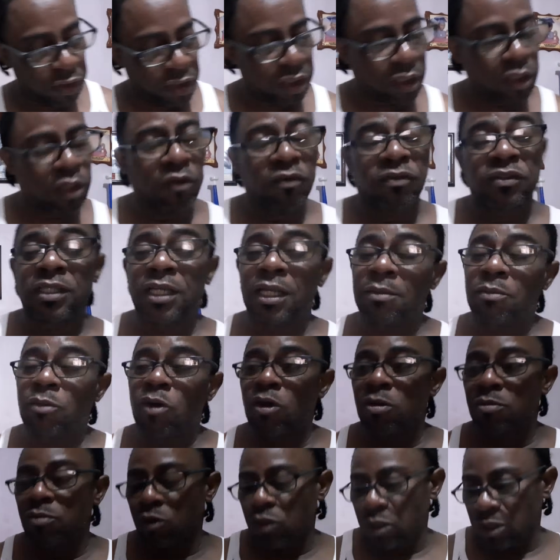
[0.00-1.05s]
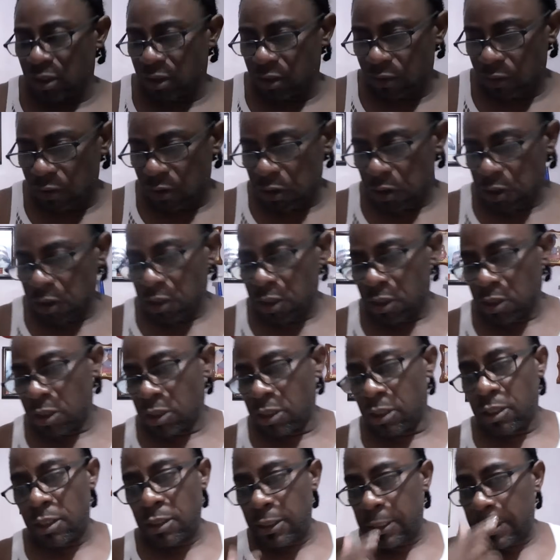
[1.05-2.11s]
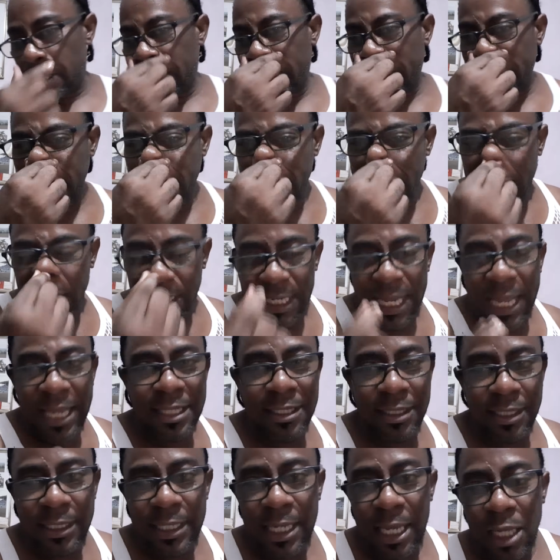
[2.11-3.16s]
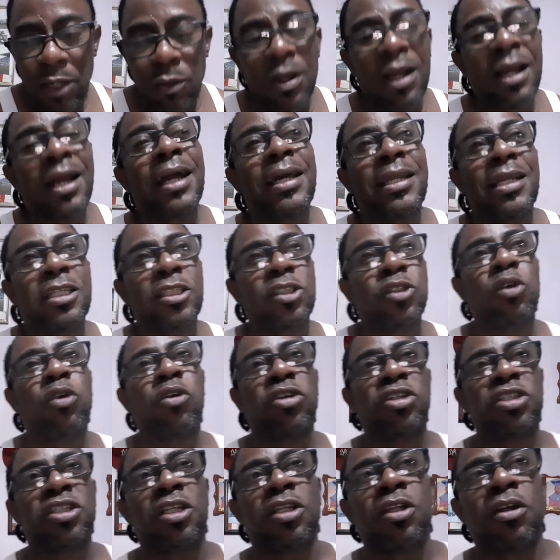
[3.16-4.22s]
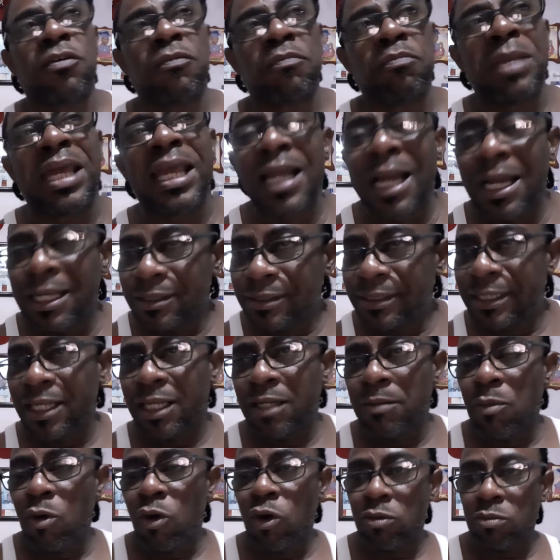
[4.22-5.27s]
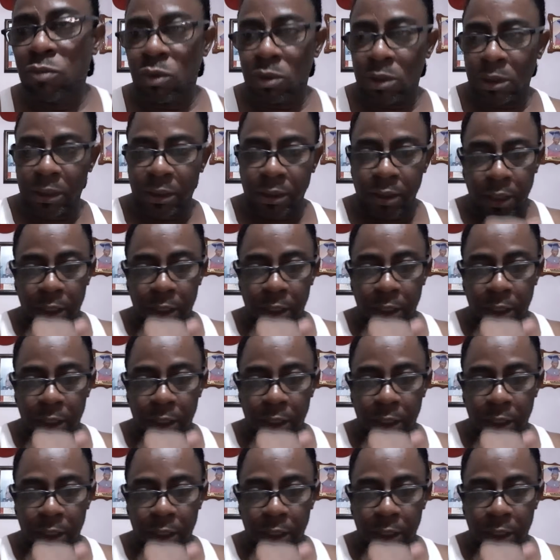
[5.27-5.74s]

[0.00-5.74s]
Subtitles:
she love tell about money? The lady at 99, what kind of story she love beg and tell about money?